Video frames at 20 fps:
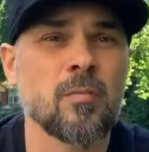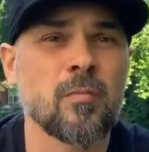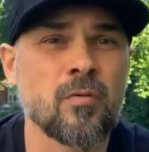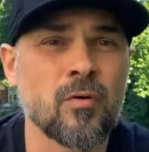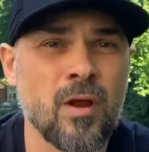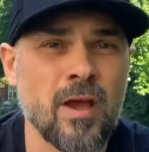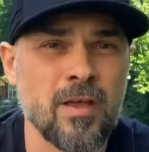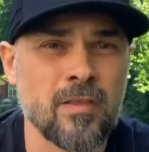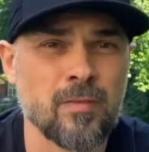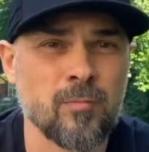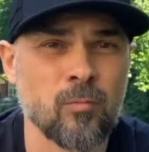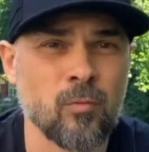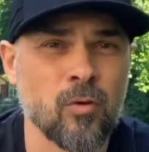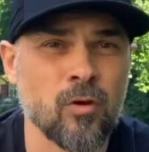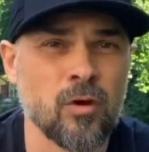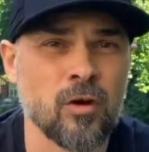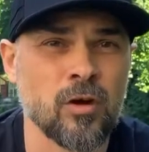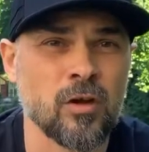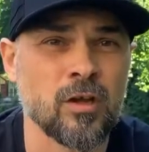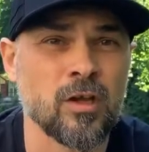breath
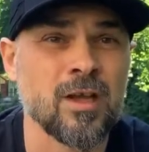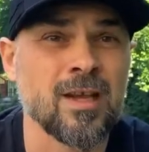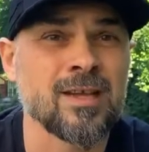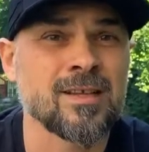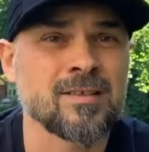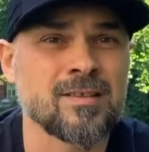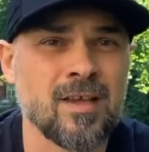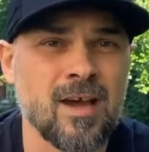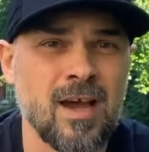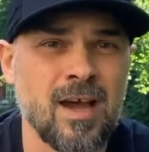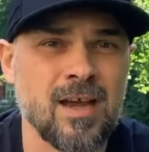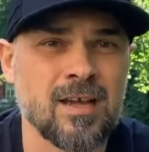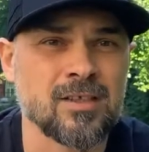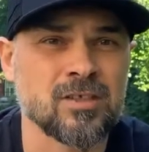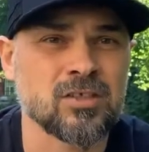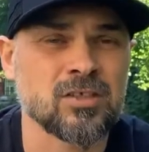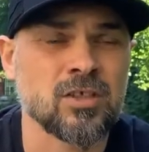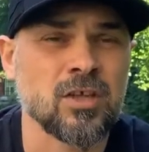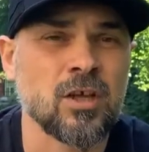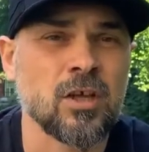work,
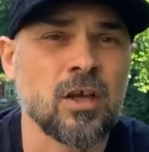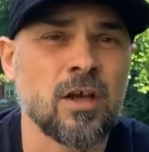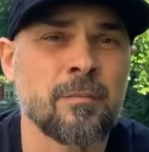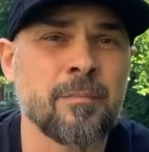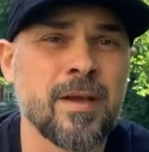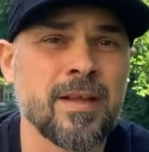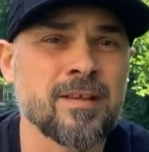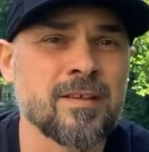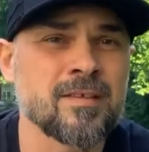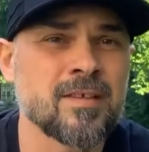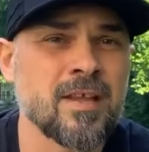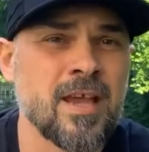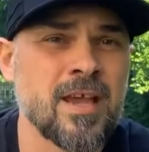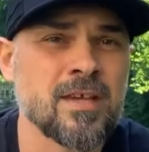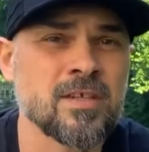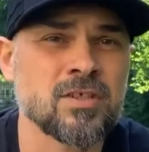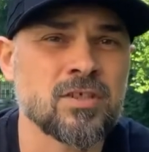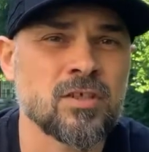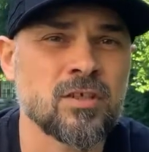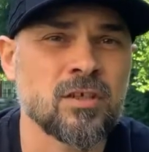touch,
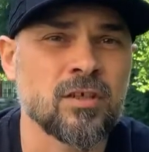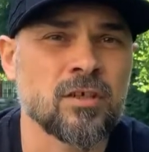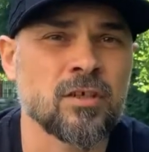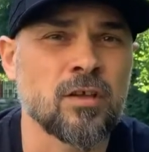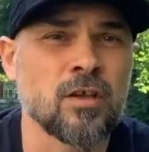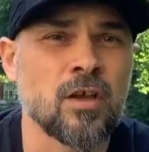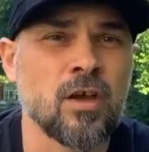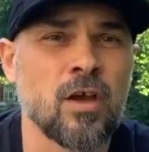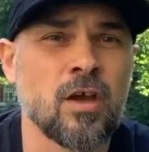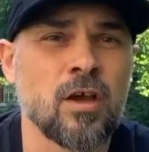meditation,